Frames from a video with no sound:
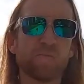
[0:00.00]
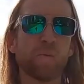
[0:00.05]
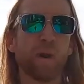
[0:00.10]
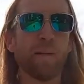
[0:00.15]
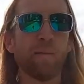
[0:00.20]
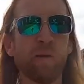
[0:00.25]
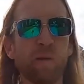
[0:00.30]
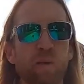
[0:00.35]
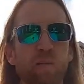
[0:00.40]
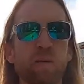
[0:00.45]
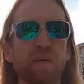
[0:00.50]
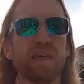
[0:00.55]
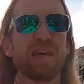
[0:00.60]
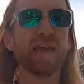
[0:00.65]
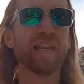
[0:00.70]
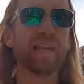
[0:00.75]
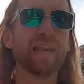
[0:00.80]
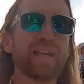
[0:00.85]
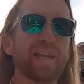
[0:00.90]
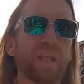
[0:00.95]
probably
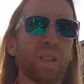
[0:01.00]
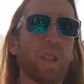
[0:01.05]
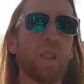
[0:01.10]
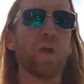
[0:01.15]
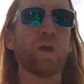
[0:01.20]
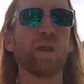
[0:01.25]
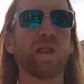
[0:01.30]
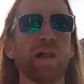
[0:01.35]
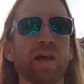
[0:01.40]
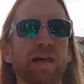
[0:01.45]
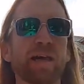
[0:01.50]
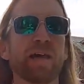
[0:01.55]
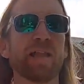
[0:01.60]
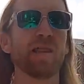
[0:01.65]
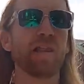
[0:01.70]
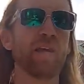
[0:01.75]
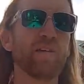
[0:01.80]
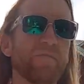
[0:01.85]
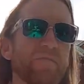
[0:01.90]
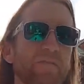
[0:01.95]
beginning to look like I
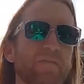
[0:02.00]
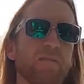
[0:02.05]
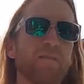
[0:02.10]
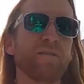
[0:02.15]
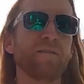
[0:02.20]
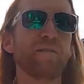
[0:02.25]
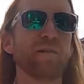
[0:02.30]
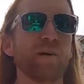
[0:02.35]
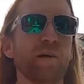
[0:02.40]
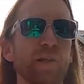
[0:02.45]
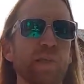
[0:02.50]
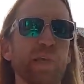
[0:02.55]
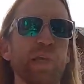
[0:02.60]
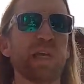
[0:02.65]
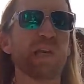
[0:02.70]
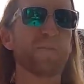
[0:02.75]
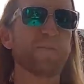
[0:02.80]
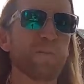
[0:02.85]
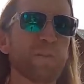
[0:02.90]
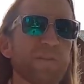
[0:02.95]
live on the
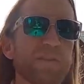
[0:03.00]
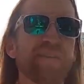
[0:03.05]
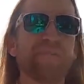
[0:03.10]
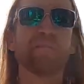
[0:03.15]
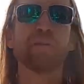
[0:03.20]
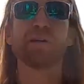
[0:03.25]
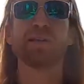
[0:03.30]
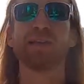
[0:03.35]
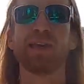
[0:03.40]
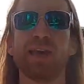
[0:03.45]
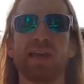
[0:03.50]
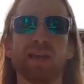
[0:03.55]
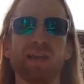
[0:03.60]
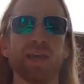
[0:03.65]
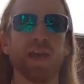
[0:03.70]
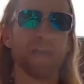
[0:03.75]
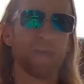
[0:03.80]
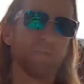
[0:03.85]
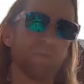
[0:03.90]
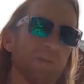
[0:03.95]
University of Montana
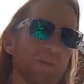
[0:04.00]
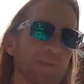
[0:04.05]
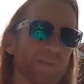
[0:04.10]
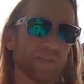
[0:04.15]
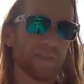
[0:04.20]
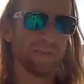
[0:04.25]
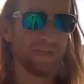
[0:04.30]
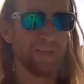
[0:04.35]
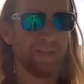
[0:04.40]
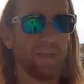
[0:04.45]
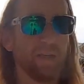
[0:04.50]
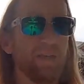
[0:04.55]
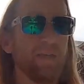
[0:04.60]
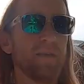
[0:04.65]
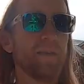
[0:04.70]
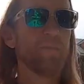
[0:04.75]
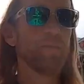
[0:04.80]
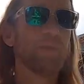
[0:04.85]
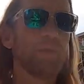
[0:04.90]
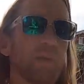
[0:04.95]
campus
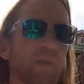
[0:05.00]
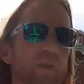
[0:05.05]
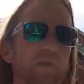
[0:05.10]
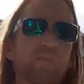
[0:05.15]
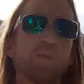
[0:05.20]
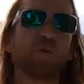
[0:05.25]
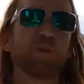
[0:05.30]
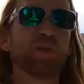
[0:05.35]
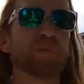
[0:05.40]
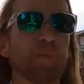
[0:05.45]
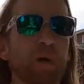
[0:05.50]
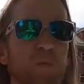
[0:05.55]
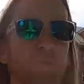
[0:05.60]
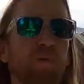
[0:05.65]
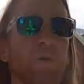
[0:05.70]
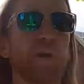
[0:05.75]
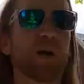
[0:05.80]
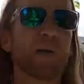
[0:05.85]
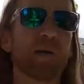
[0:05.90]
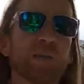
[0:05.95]
because most of my
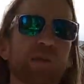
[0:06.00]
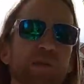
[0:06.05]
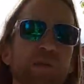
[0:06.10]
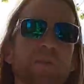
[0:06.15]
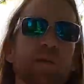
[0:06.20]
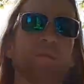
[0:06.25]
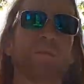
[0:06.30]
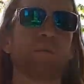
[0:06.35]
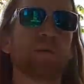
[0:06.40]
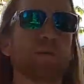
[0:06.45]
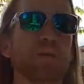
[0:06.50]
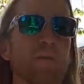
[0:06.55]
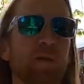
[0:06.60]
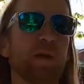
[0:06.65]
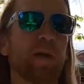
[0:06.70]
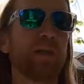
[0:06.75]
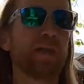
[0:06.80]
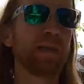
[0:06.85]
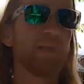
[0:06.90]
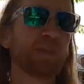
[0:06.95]
walks,
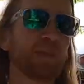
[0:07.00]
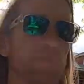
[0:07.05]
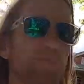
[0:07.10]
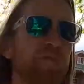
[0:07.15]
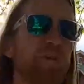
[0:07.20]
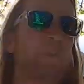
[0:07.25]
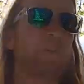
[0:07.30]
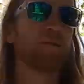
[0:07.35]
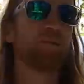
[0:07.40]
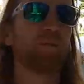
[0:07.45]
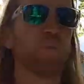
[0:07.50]
at least the video